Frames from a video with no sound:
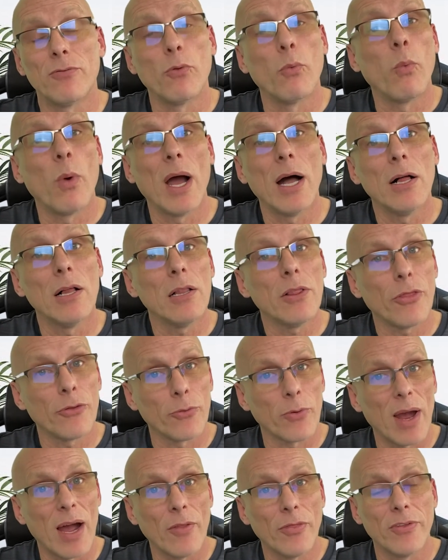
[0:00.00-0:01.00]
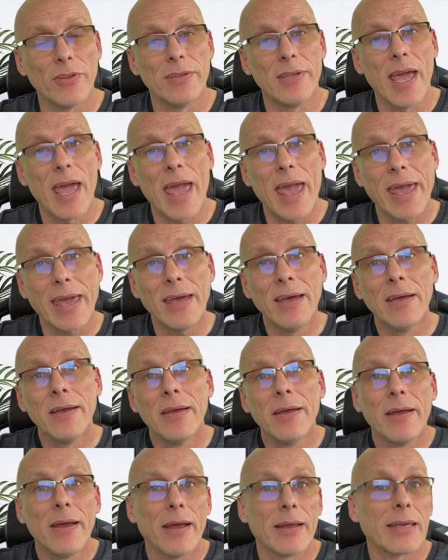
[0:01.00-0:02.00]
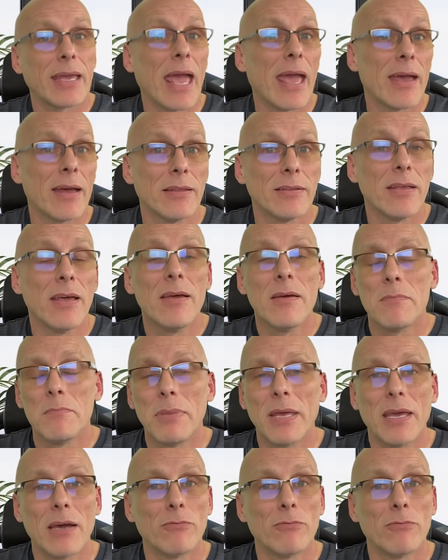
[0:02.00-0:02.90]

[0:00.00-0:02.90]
well throughout the day can be a